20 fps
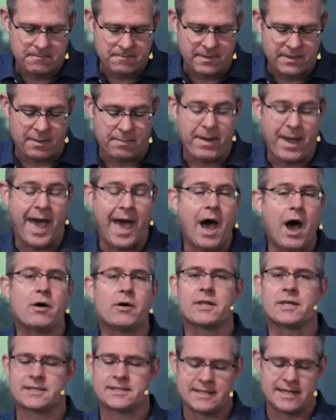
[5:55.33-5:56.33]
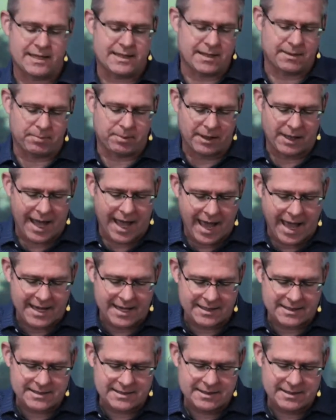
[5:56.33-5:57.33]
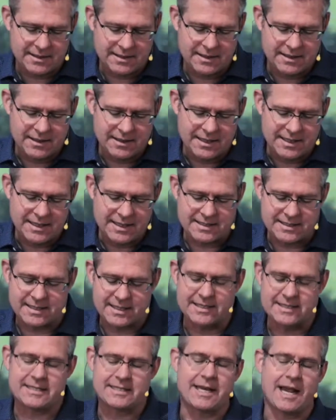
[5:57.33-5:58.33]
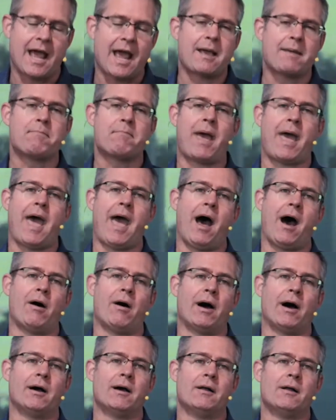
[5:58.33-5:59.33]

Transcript: The power that sent the plagues is the same power